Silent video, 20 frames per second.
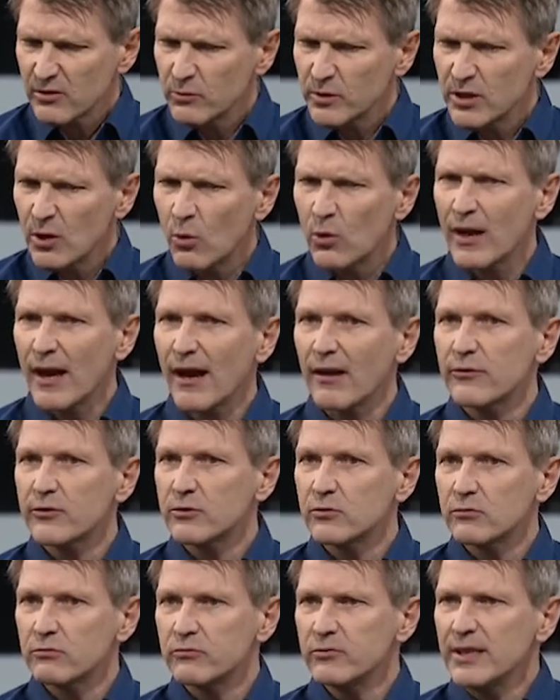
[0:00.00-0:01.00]
we don't have
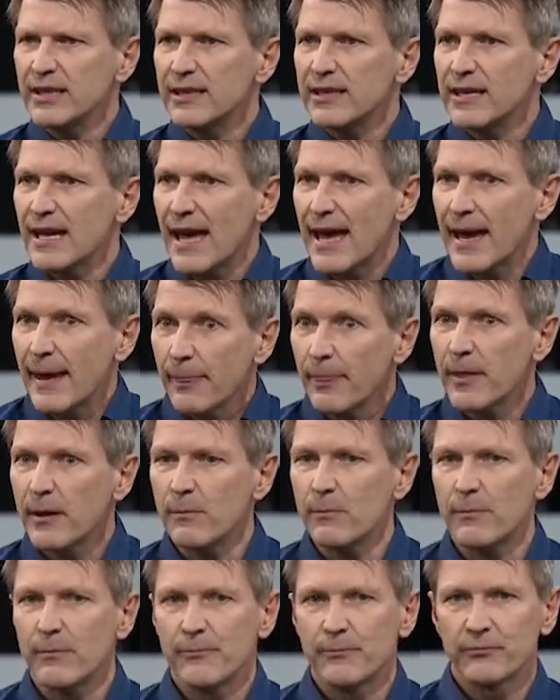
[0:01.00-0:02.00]
to really add
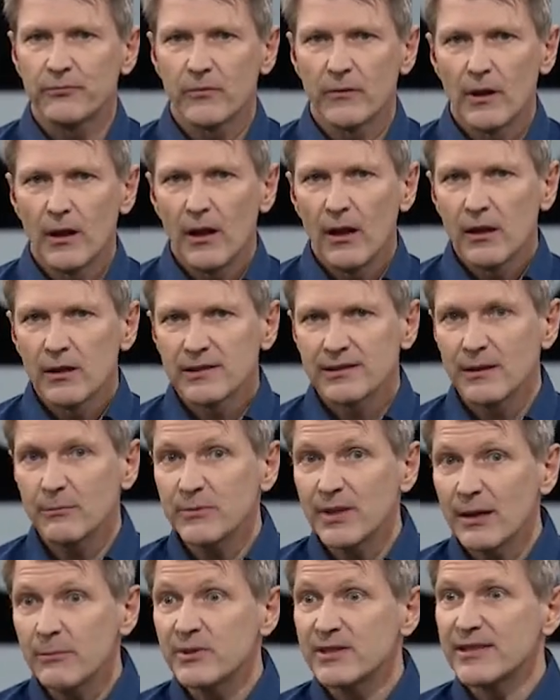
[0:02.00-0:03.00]
them.
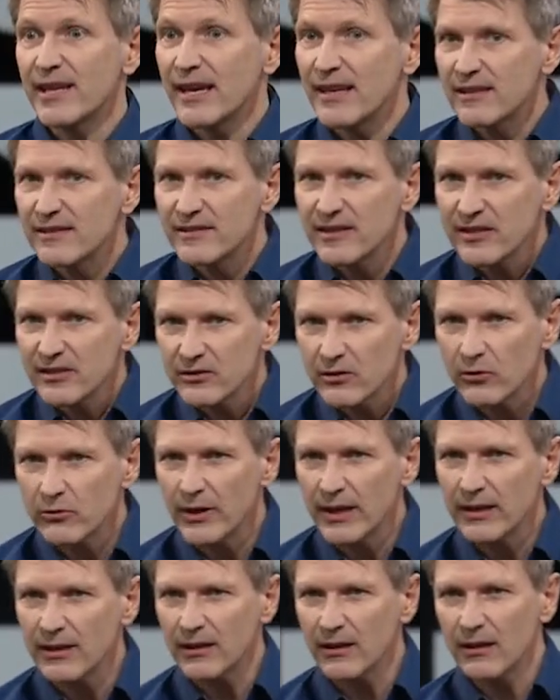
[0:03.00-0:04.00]
Sometimes they exist
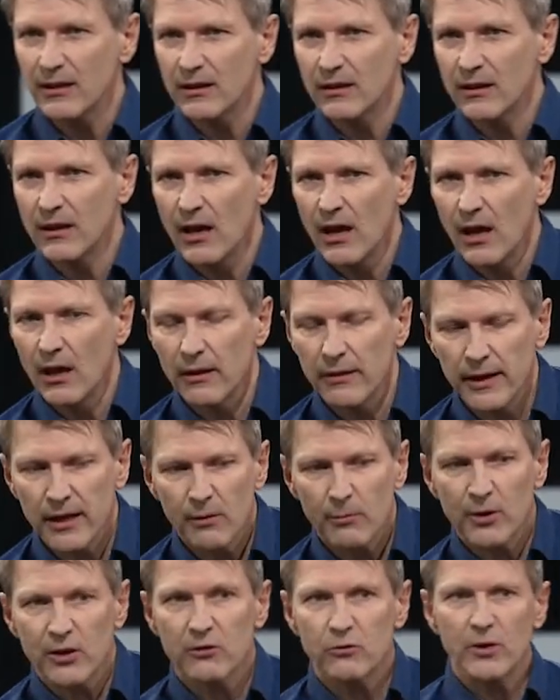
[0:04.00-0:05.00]
already. Think
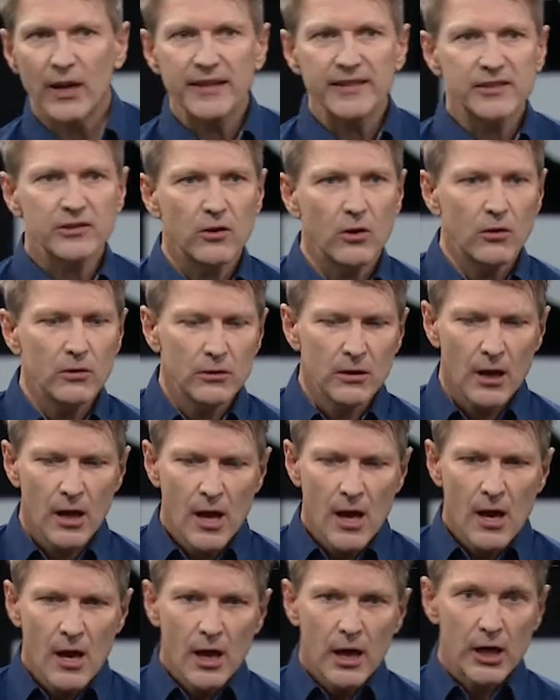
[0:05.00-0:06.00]
about a rice corn,
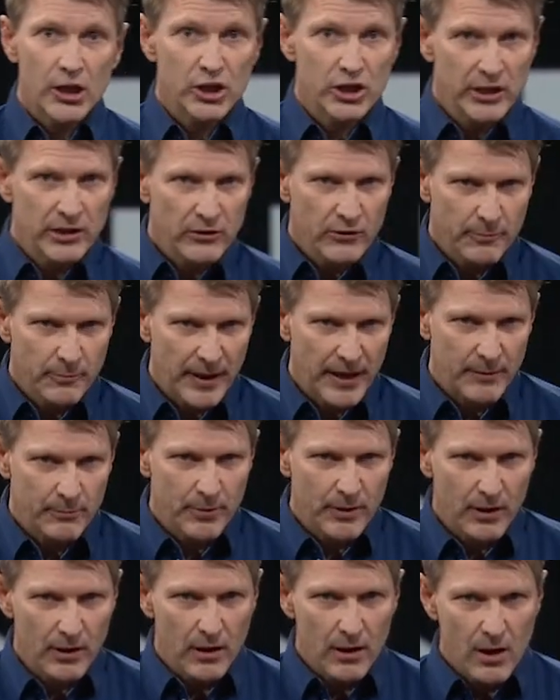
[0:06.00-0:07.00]
a sheet of
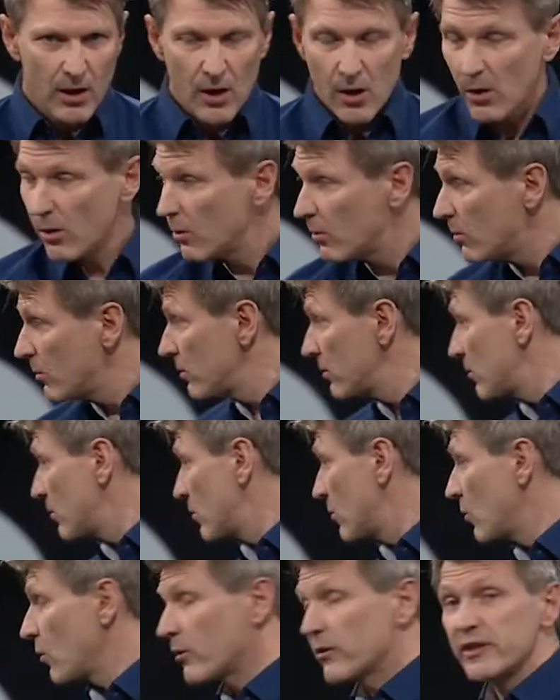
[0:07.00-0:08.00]
paper,
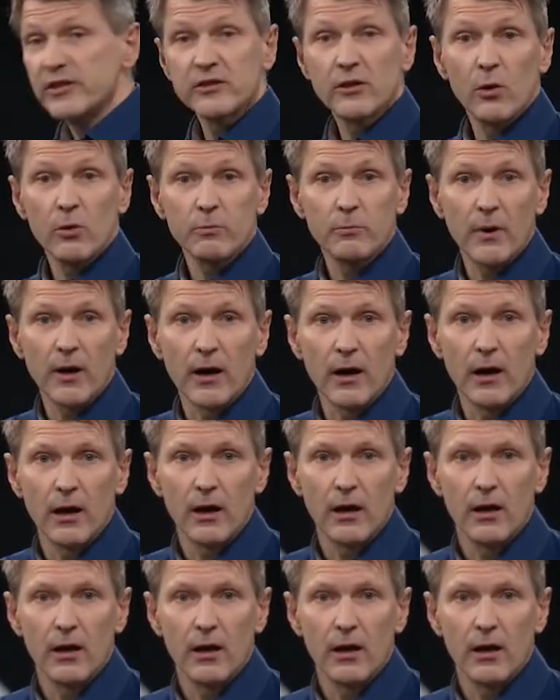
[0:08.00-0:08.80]
or this gold bar.